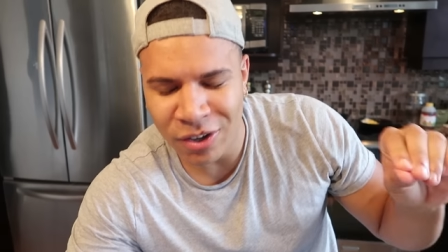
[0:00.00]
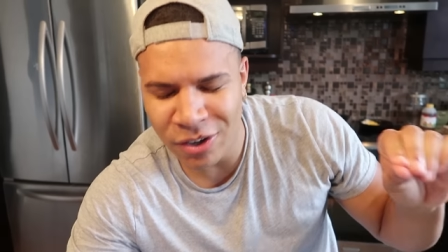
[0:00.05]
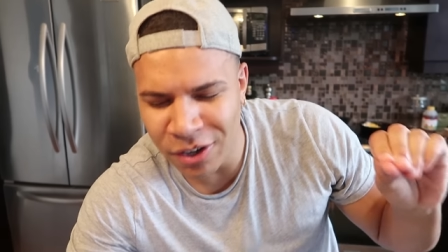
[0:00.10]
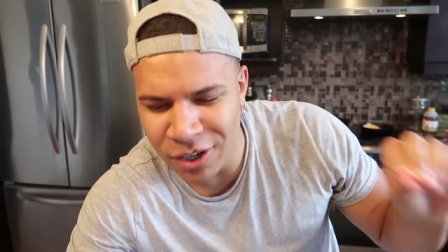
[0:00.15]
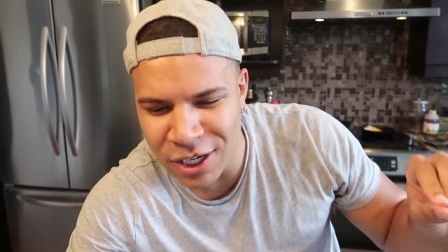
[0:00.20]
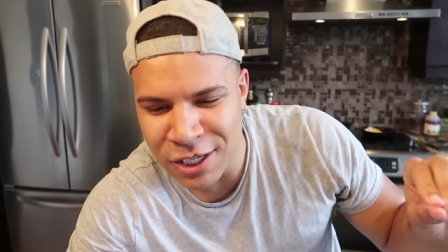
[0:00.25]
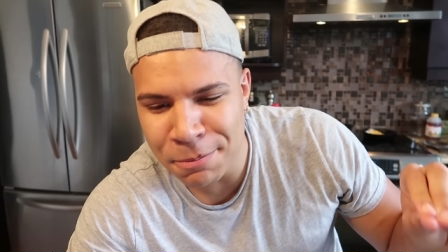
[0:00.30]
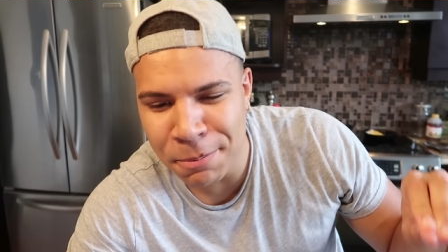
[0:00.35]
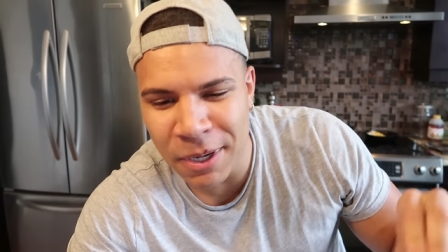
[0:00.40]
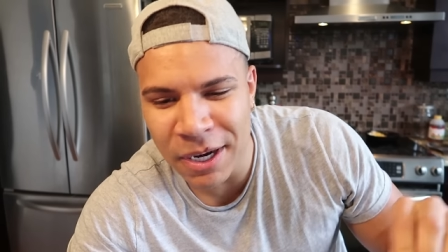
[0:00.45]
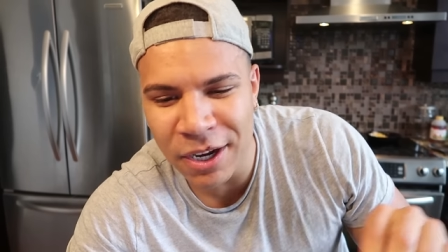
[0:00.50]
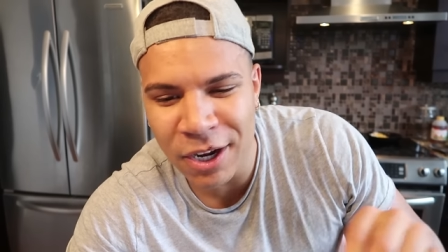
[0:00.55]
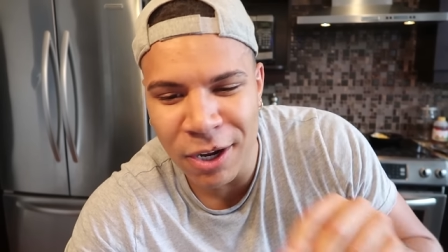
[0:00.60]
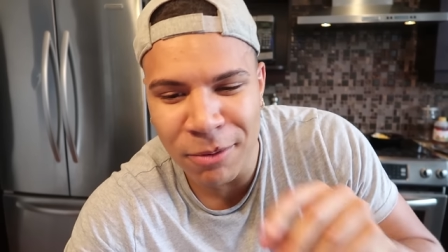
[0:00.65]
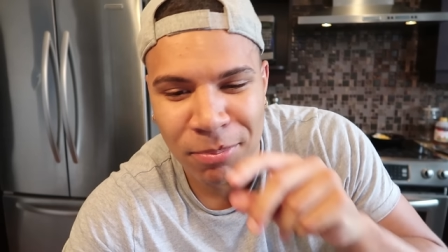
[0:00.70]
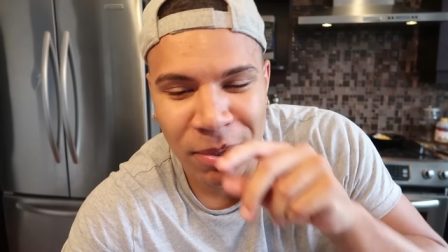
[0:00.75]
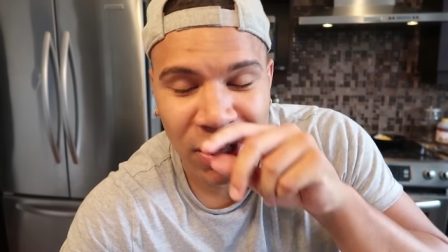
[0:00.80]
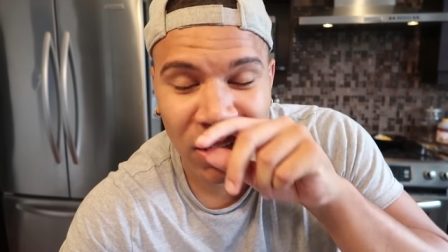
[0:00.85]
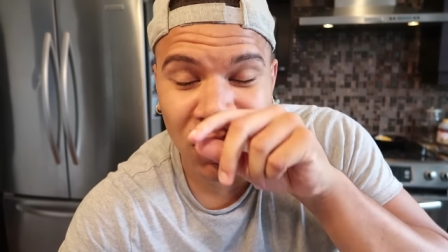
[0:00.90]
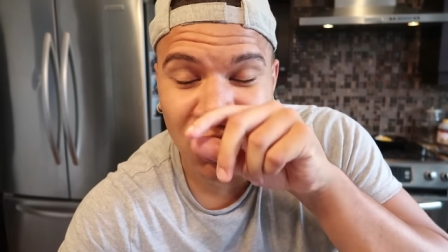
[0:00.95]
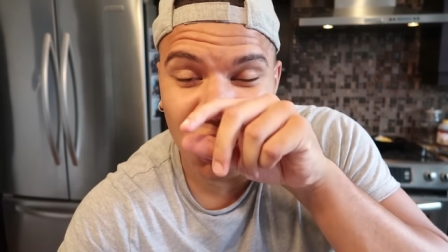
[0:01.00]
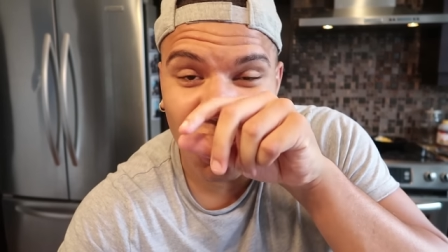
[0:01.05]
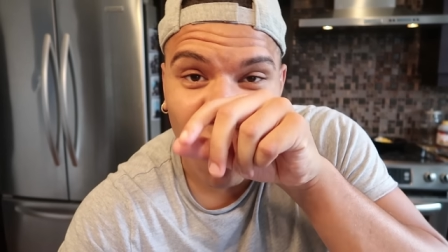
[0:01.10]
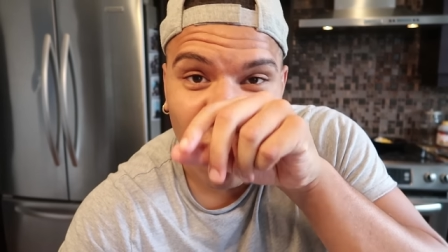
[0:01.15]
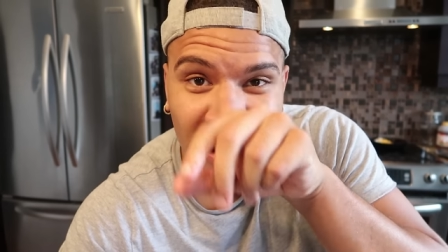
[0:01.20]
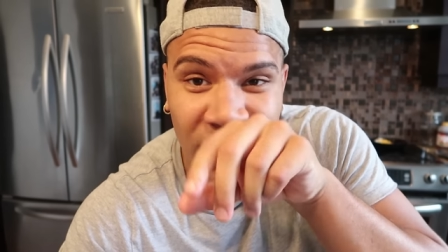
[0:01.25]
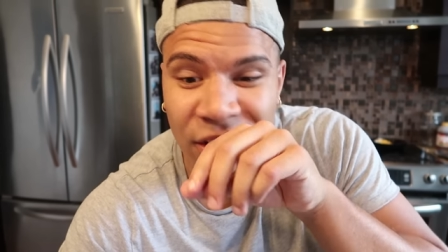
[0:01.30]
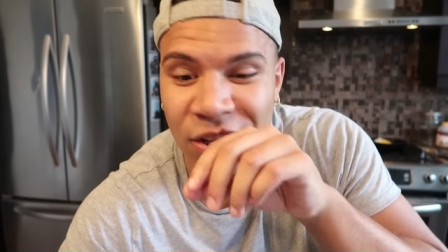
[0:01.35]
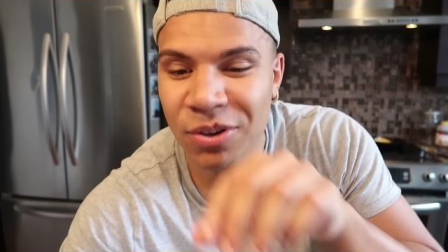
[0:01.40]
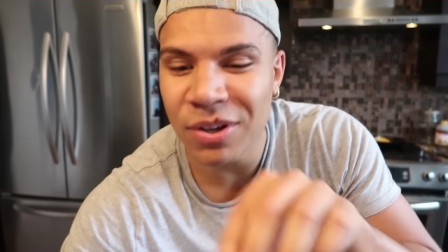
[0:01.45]
The cookie's pretty good, but the
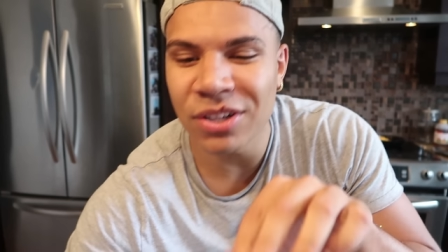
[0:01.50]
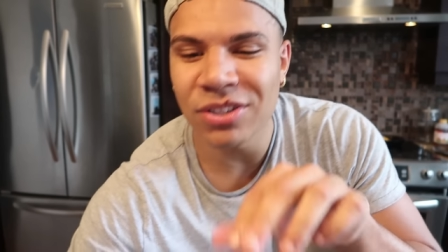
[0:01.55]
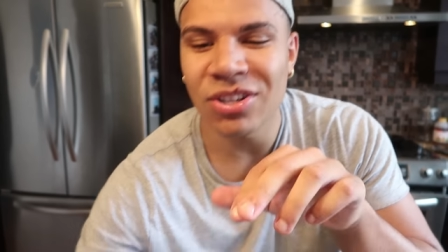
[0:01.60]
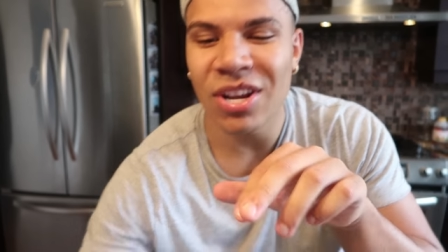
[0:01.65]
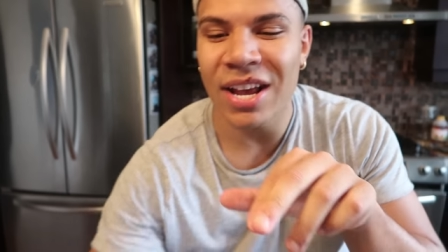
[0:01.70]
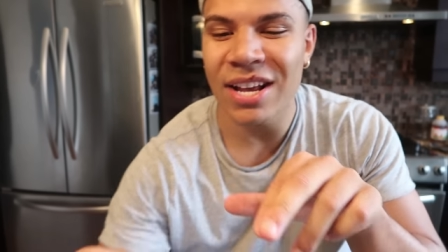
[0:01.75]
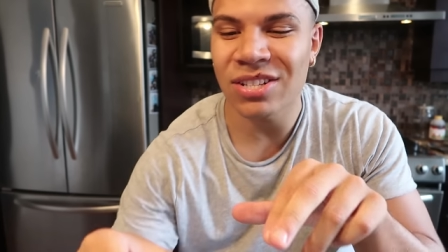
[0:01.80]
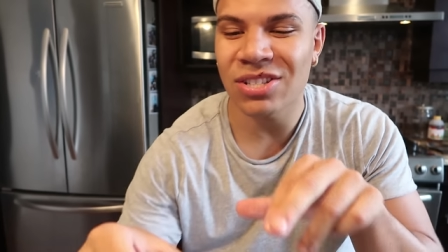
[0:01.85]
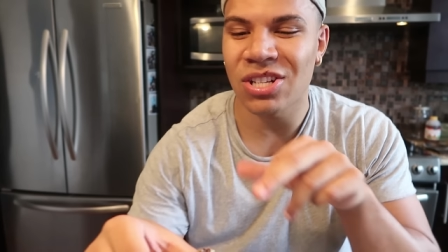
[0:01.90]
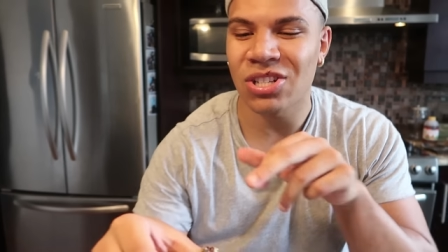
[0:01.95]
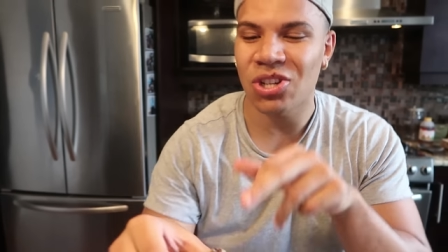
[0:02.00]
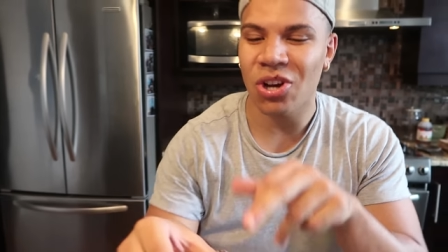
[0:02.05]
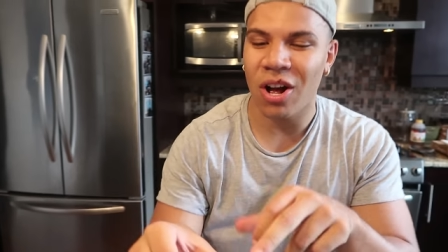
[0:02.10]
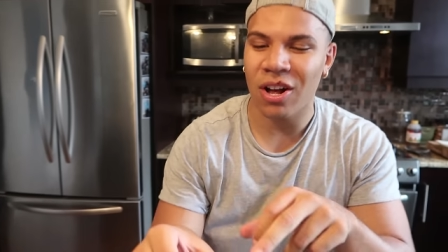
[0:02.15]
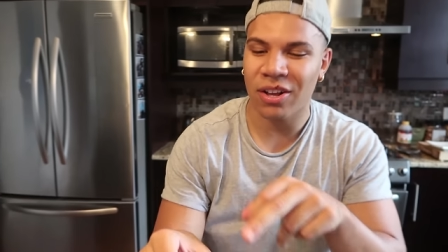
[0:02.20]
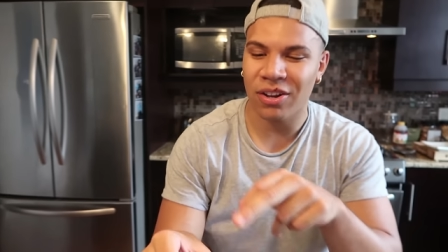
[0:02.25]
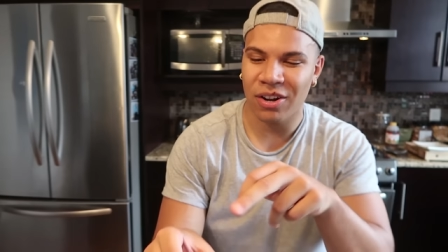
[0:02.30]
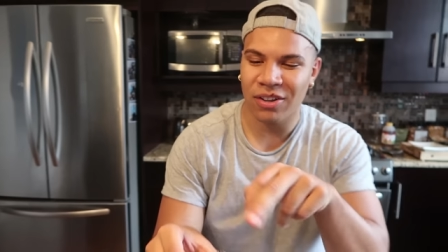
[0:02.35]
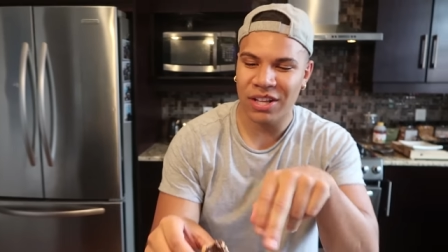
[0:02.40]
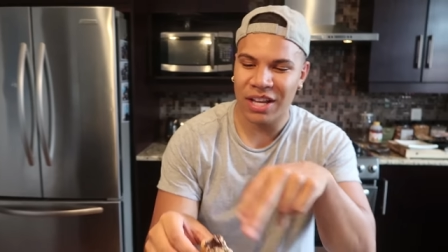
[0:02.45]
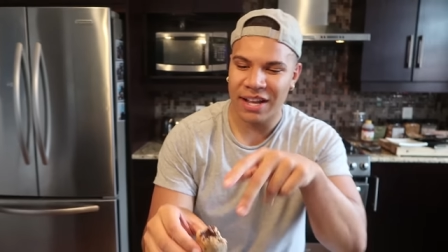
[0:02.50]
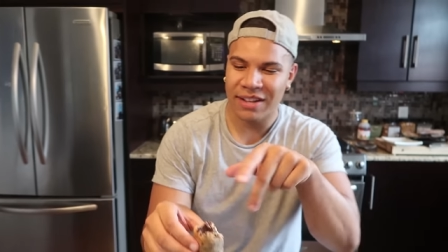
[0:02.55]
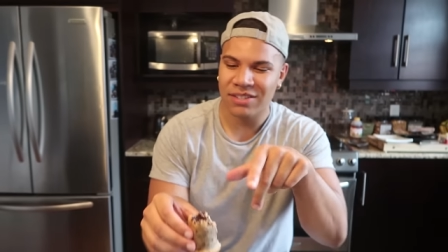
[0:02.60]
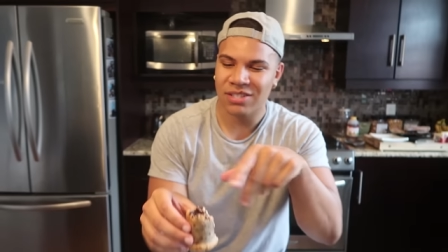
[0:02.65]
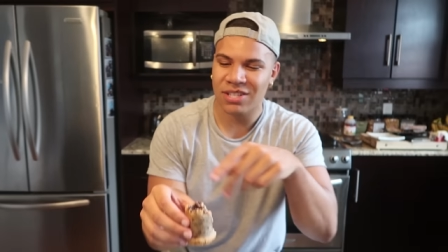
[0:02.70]
chocolate, you can taste the chocolate on the